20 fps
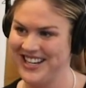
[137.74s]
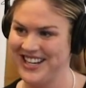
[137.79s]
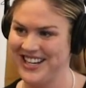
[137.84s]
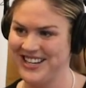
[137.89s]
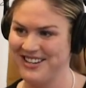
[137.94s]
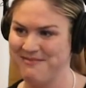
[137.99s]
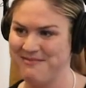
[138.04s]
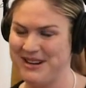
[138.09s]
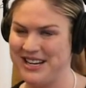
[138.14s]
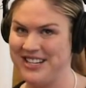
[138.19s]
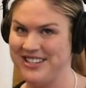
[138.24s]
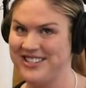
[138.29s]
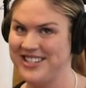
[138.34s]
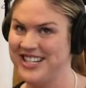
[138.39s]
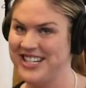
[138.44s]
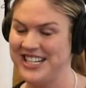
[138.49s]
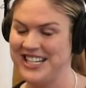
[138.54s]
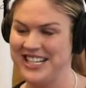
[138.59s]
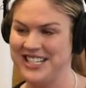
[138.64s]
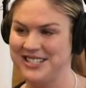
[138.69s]
Uh, but I just
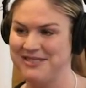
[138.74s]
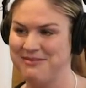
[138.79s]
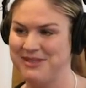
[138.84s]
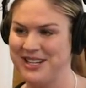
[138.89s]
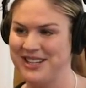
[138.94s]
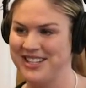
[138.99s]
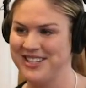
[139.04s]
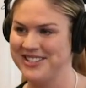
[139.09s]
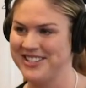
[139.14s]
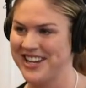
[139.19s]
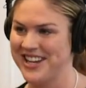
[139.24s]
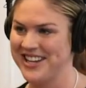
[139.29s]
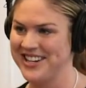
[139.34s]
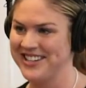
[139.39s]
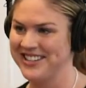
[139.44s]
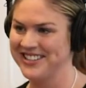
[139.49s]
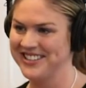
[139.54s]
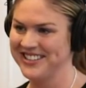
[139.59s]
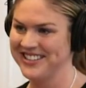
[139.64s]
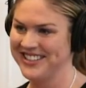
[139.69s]
didn't need to be in the
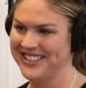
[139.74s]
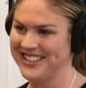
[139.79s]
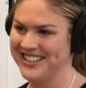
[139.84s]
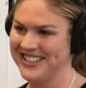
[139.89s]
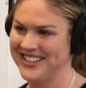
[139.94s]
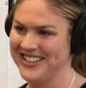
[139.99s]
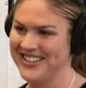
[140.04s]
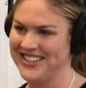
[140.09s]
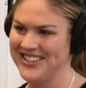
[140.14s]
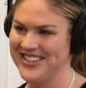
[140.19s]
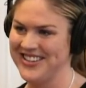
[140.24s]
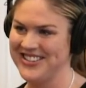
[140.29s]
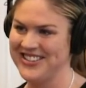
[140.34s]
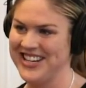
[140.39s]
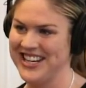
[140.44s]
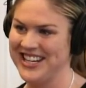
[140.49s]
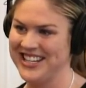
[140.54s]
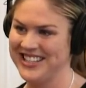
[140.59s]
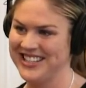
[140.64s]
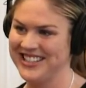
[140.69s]
sun. Yeah. All day.
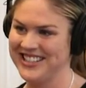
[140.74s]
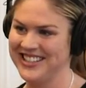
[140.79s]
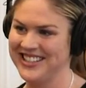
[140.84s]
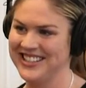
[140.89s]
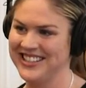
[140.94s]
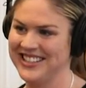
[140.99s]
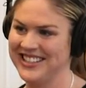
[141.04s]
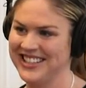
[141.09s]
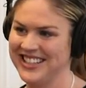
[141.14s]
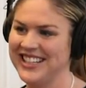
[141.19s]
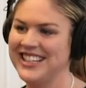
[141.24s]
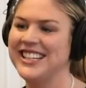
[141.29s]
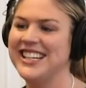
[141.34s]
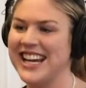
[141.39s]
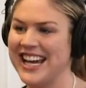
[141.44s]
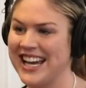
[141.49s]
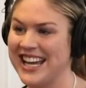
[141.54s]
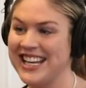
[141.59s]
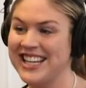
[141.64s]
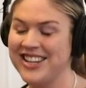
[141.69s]
You watch them on TV.
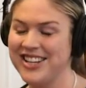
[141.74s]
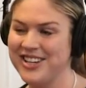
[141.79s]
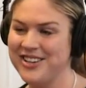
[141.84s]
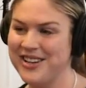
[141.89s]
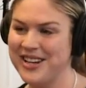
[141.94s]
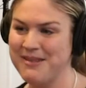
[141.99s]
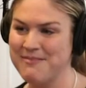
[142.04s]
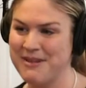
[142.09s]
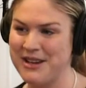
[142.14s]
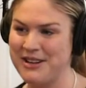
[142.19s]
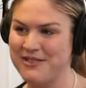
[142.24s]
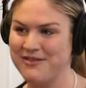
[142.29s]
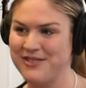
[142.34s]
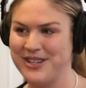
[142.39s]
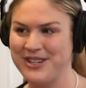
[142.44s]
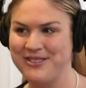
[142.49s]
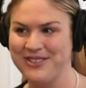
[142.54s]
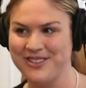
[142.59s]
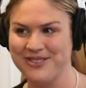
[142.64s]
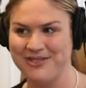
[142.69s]
Yeah, it's okay. you get a better
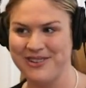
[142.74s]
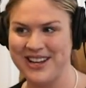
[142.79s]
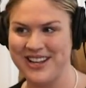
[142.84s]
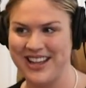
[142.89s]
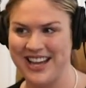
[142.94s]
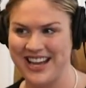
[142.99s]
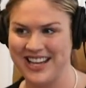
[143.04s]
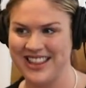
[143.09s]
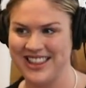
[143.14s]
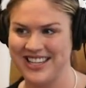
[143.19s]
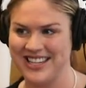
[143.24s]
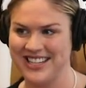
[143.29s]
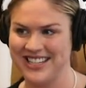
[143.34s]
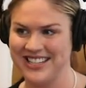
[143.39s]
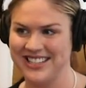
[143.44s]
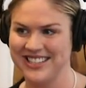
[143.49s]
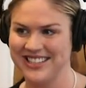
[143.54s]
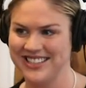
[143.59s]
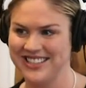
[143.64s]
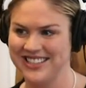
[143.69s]
view as well. I think.